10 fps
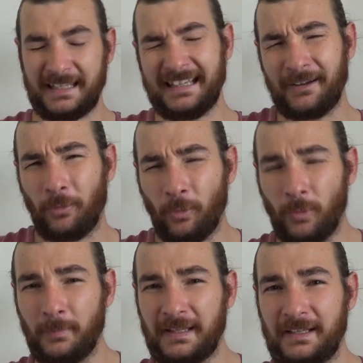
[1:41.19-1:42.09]
King
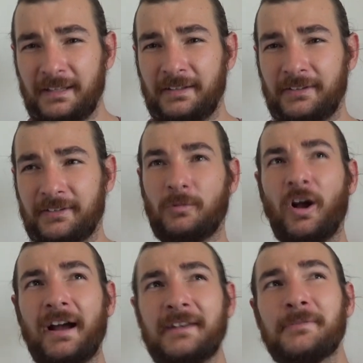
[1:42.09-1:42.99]
Orm is
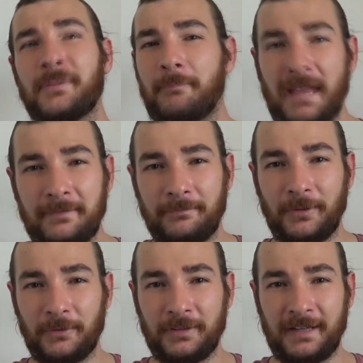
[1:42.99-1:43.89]
kind of the main
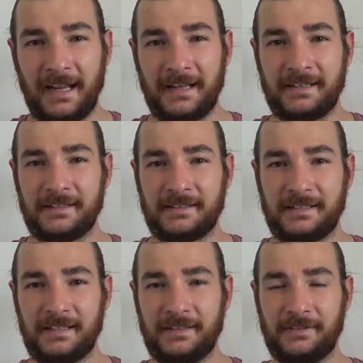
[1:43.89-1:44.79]
villain, and
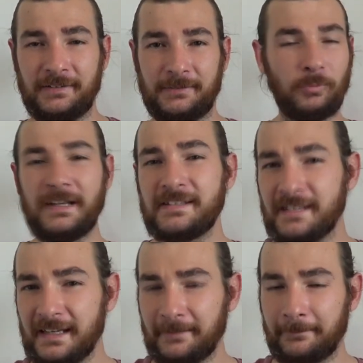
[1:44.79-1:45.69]
his
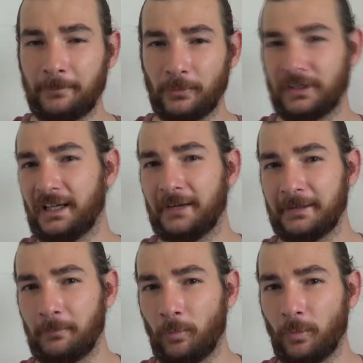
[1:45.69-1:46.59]
reasoning for
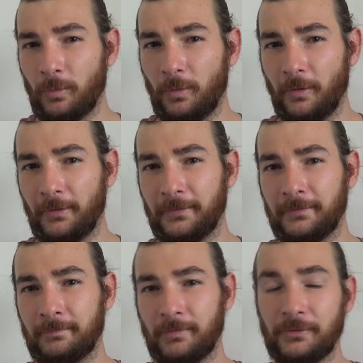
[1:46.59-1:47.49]
declaring war
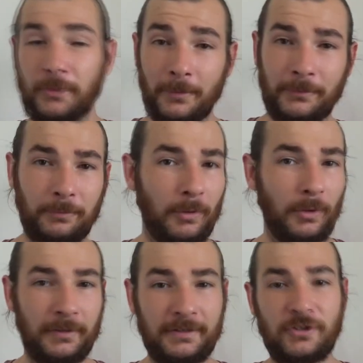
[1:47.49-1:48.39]
on the surface
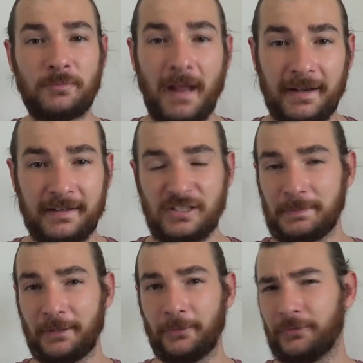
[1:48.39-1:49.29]
world and humanity is
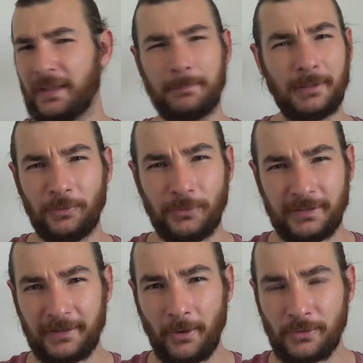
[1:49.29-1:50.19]
because they're
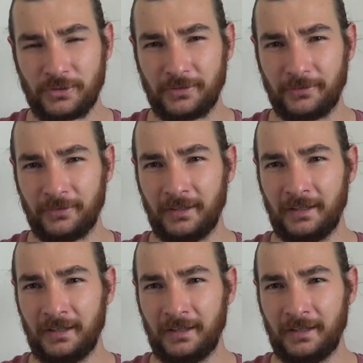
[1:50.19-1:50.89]
polluting the oceans